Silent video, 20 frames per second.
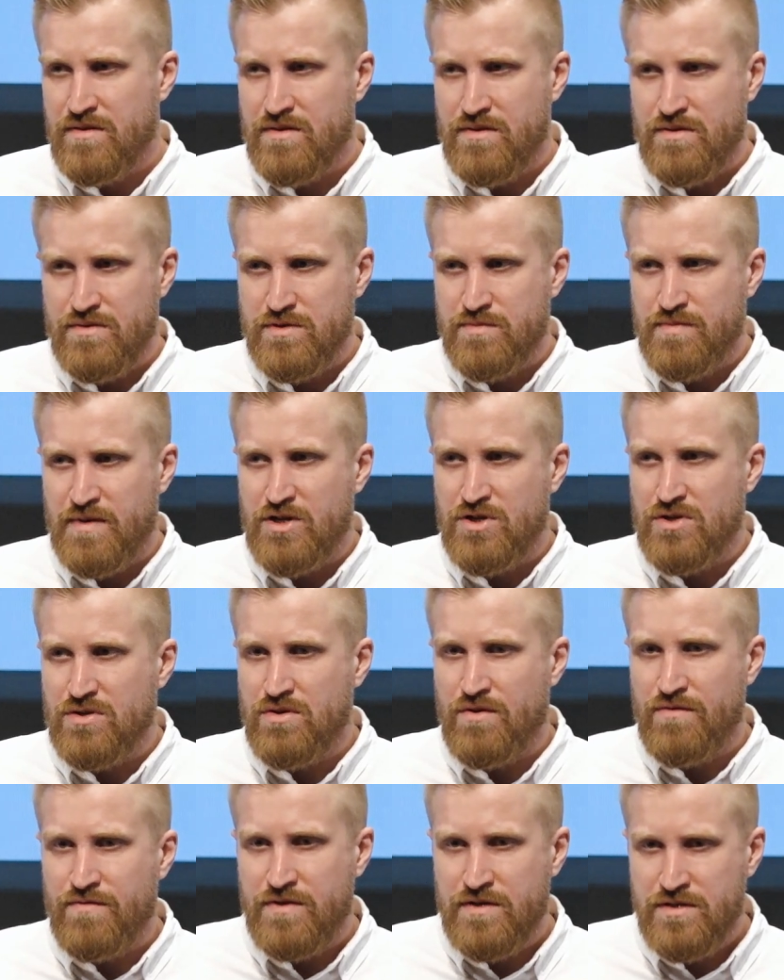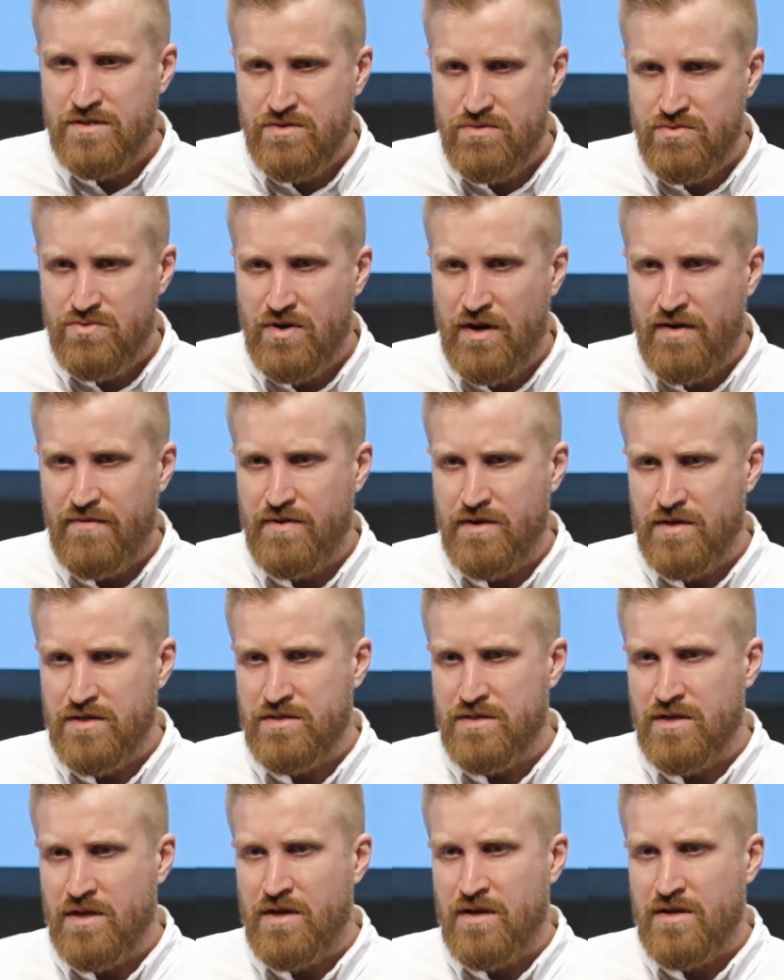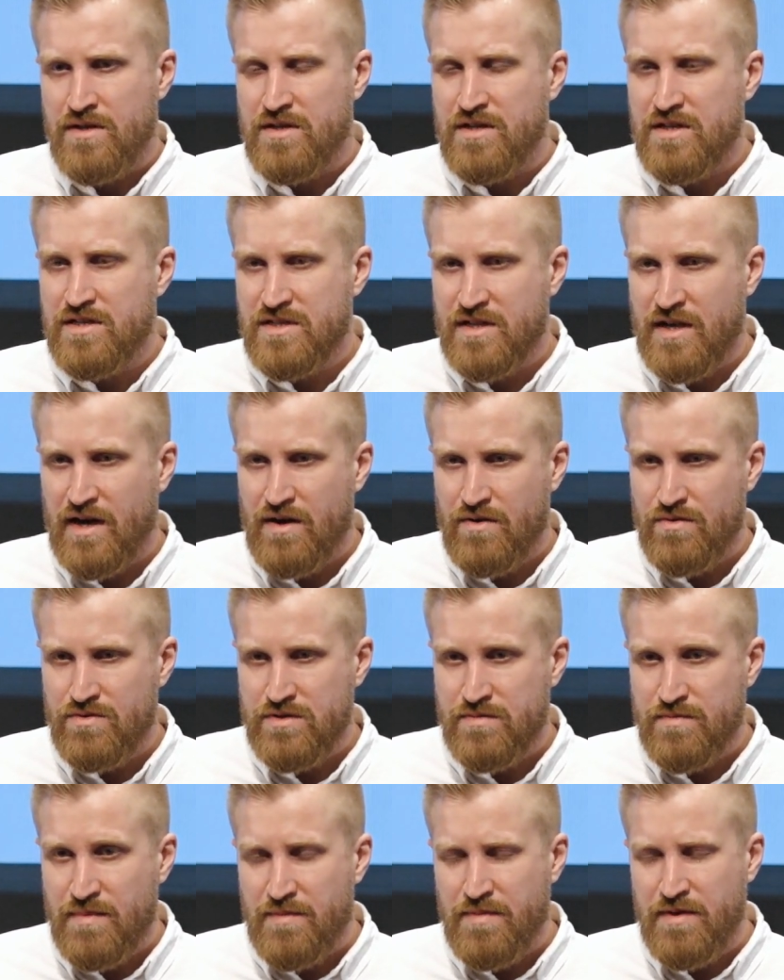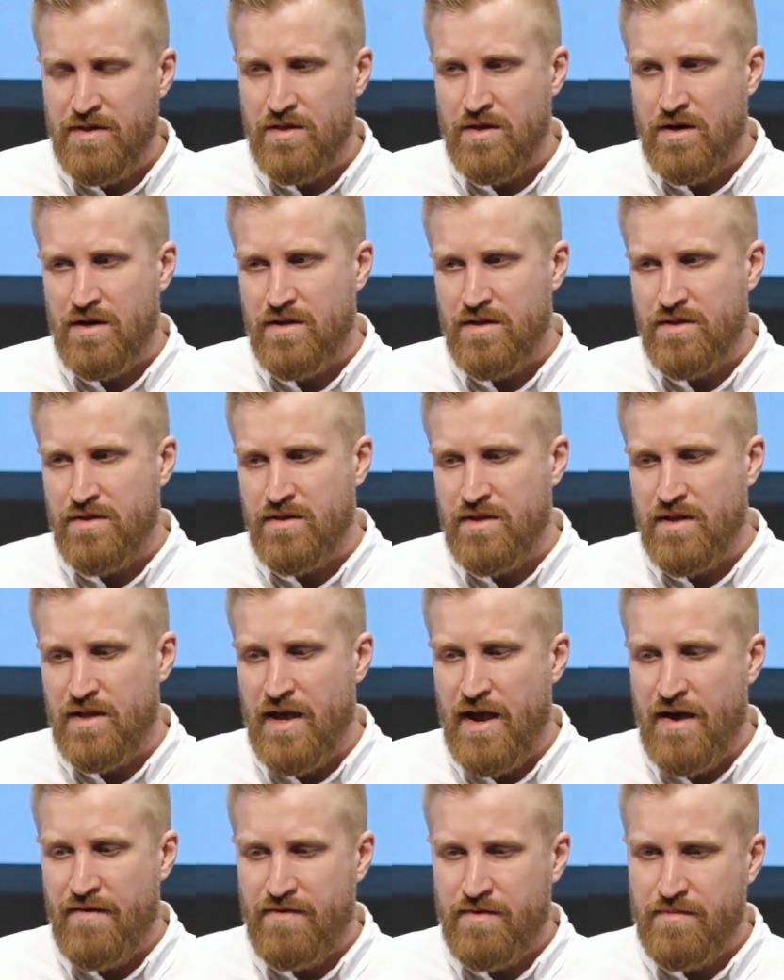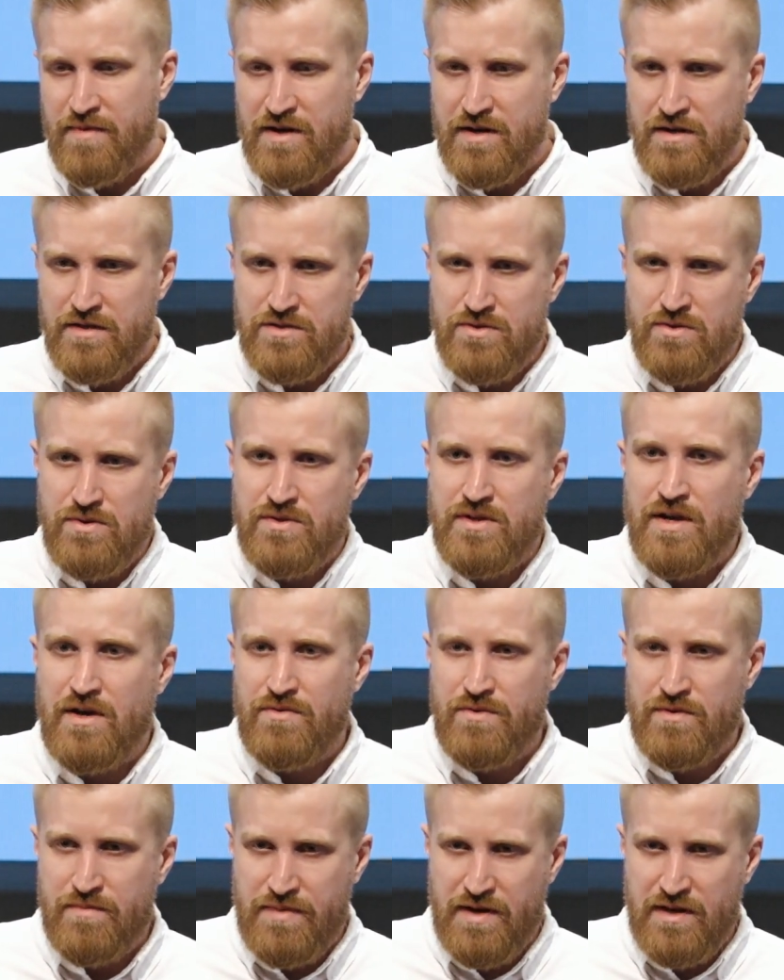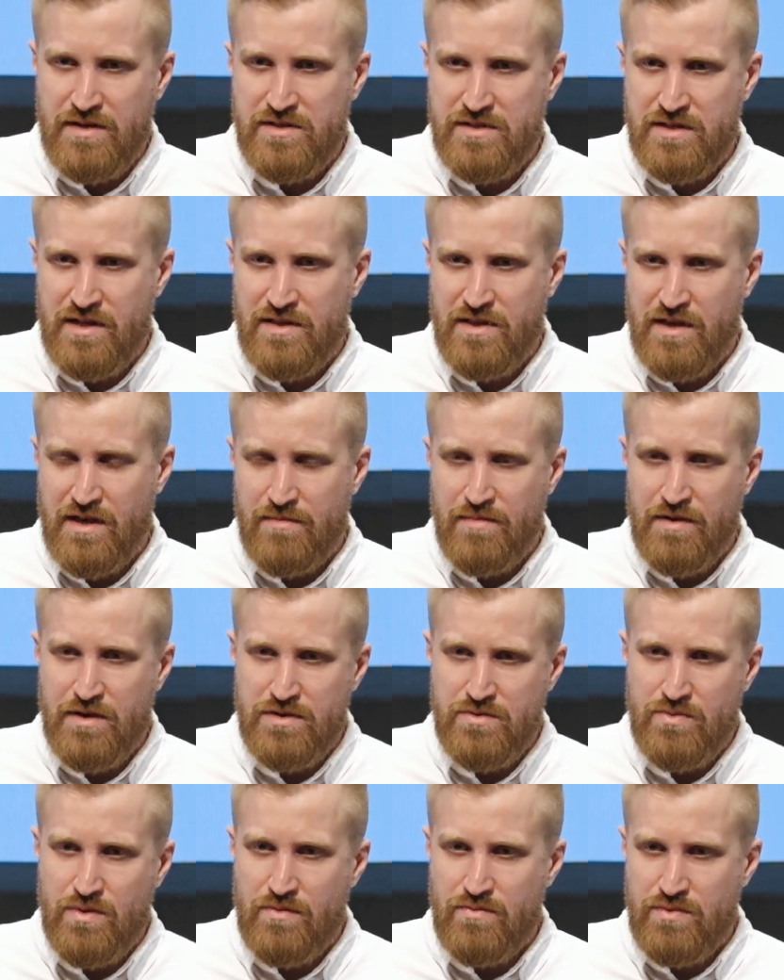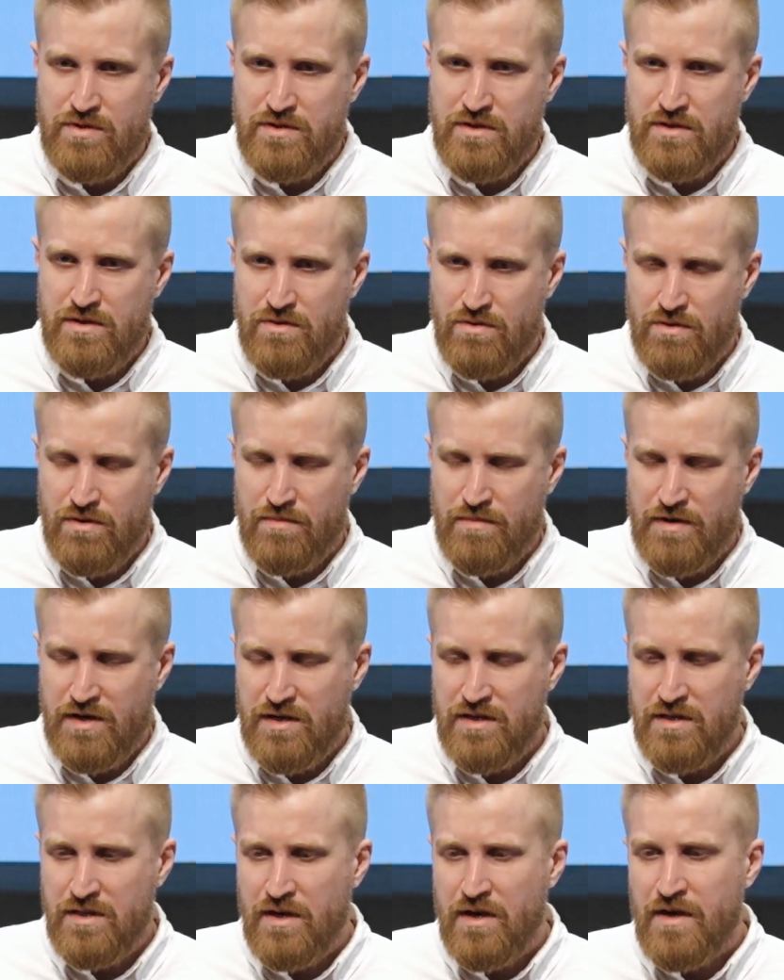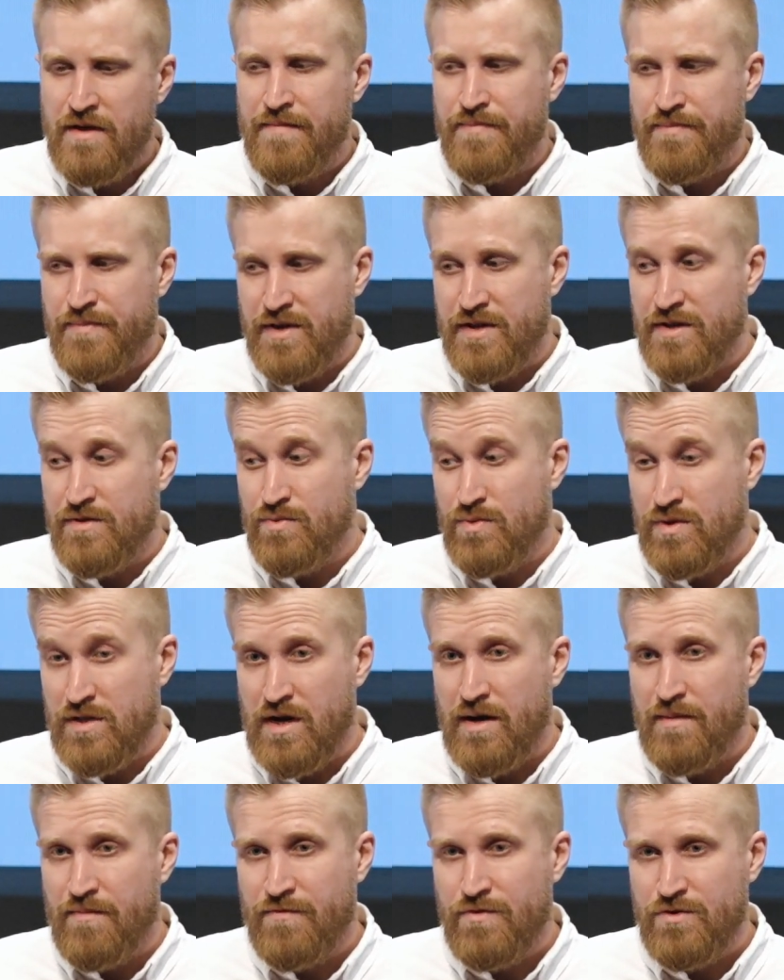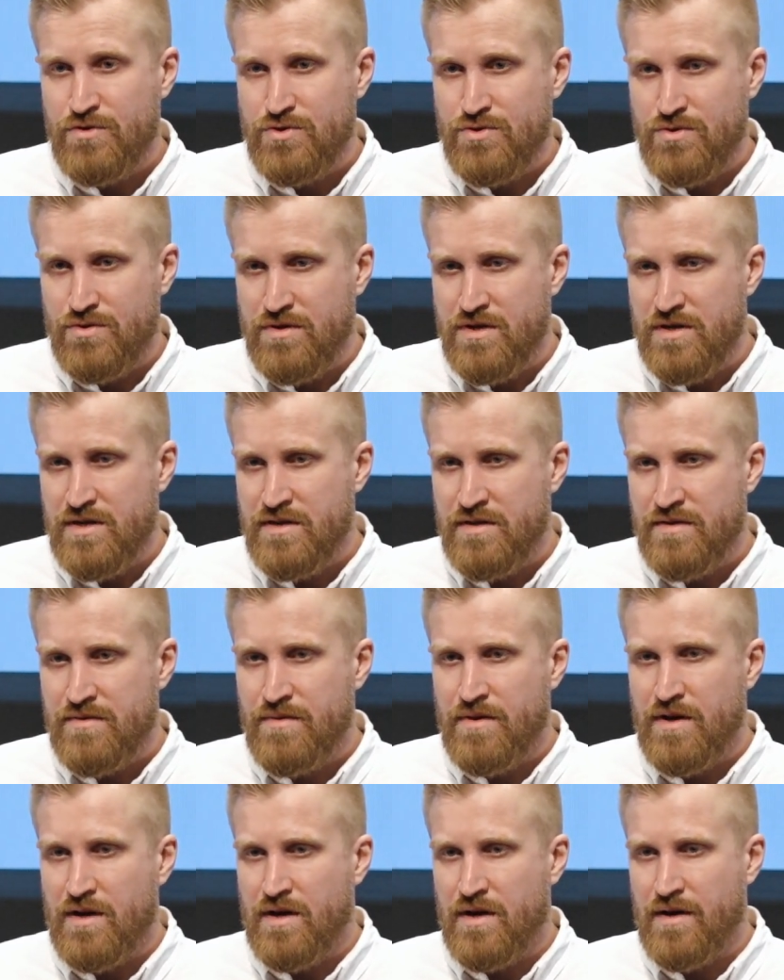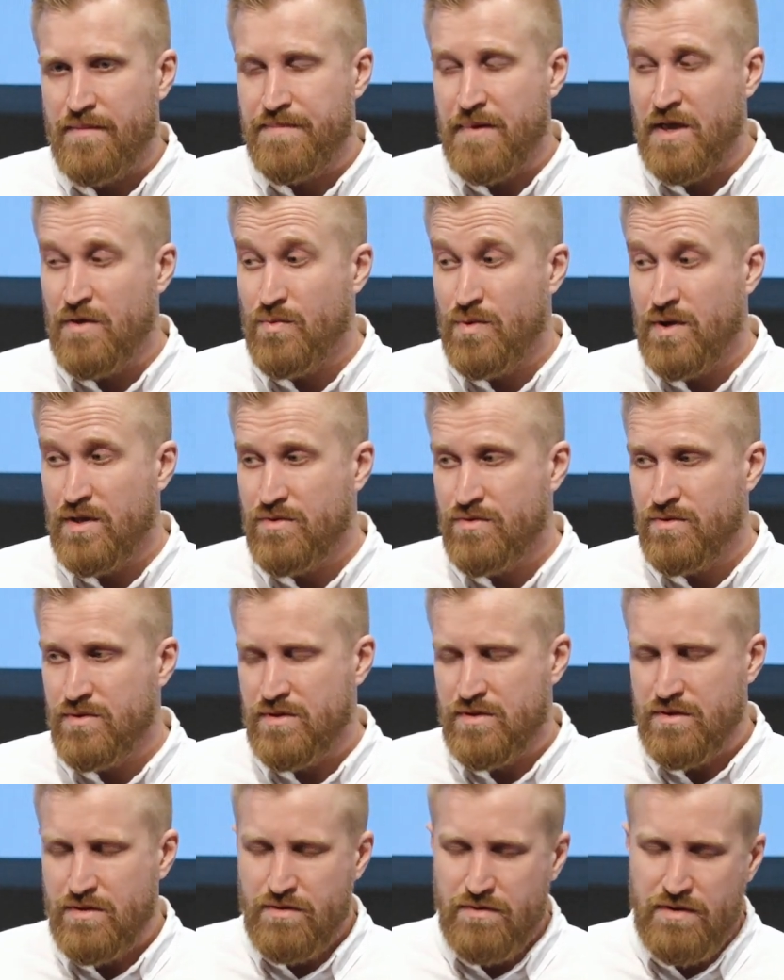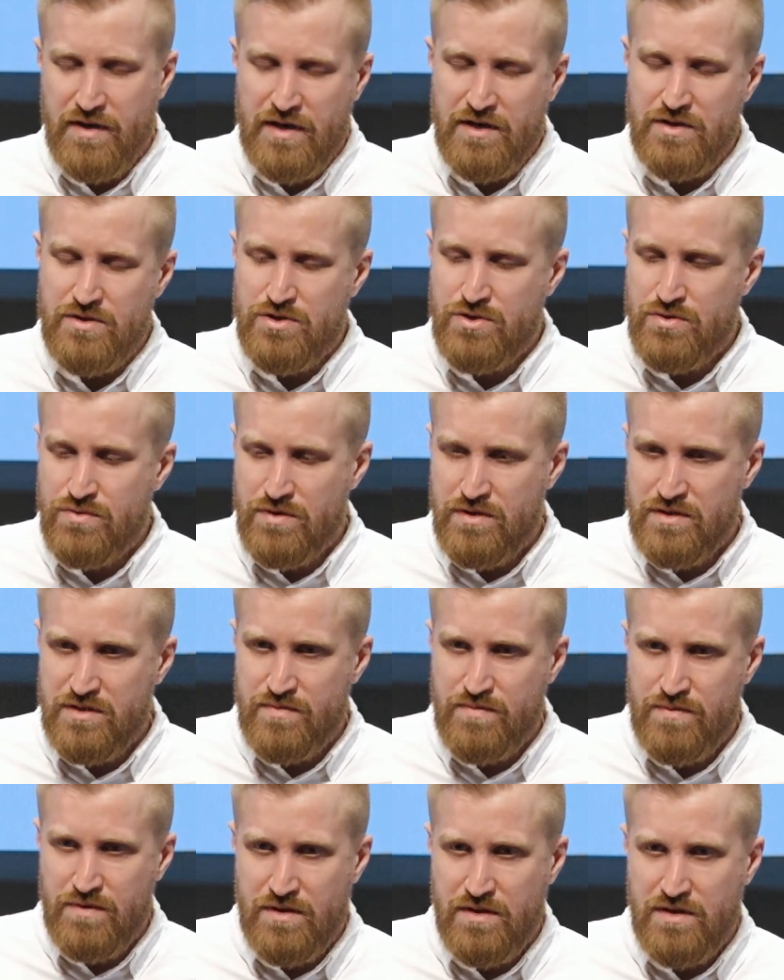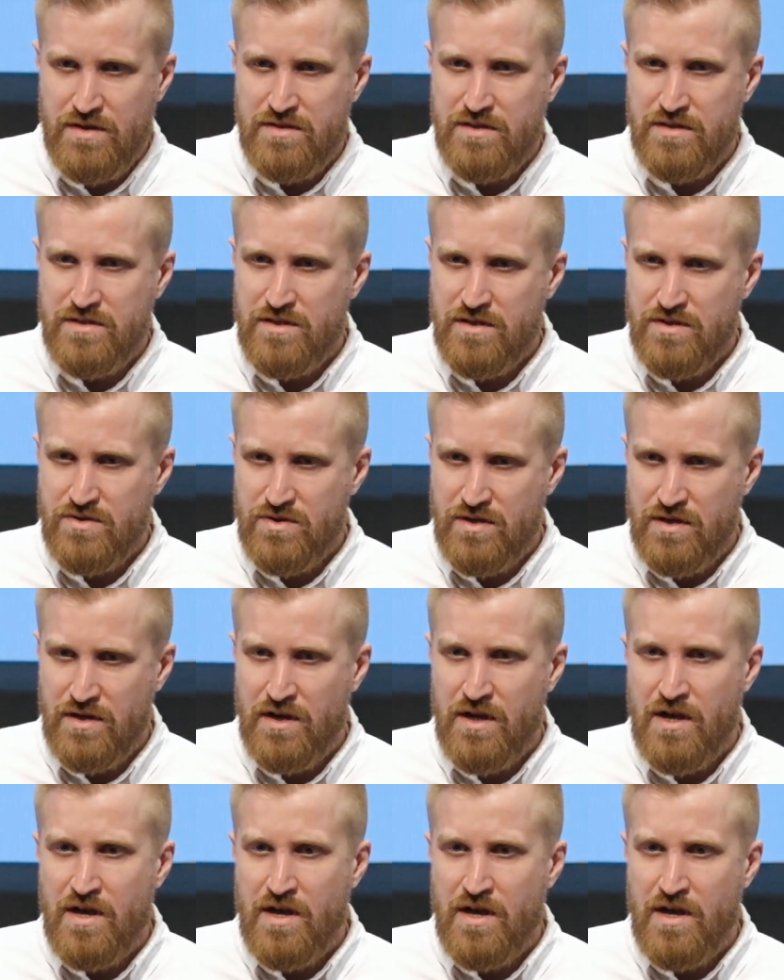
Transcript: special offers to drivers, discounts. Maybe not everybody is rolled out in Pakistan yet because we are pretty new on the market, but it will come for sure. And we are doing like insurance products, etc.,